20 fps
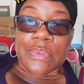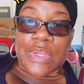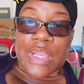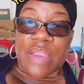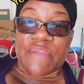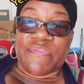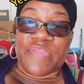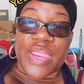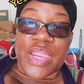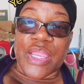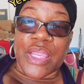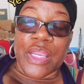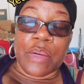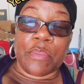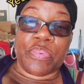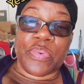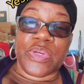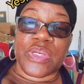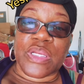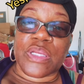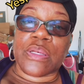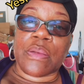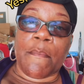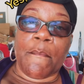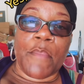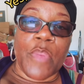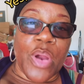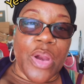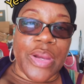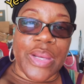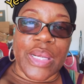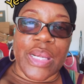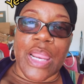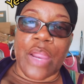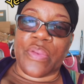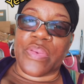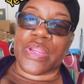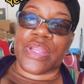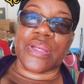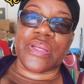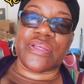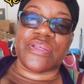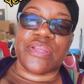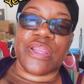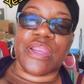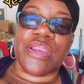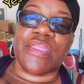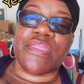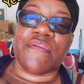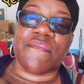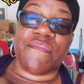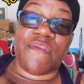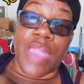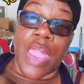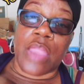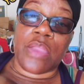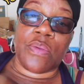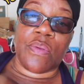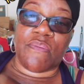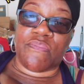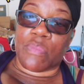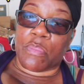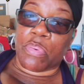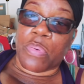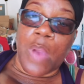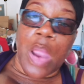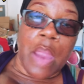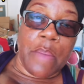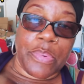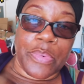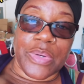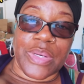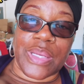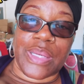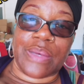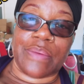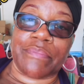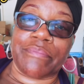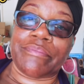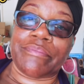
If they couldn't predict the market, how are they going to tell you the value of a property?